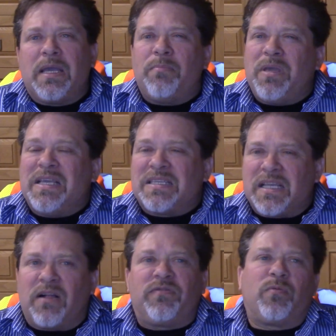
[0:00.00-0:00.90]
Being
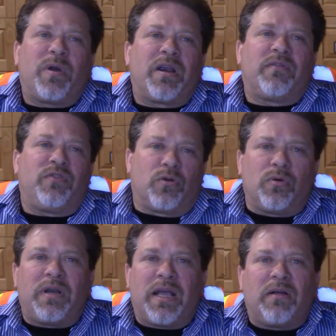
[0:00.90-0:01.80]
self-aware of your
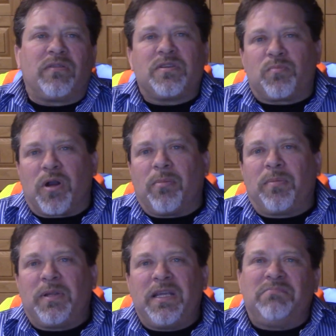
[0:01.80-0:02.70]
own health is
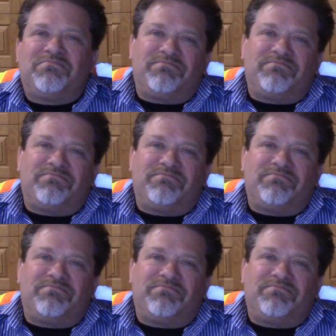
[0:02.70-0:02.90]
probably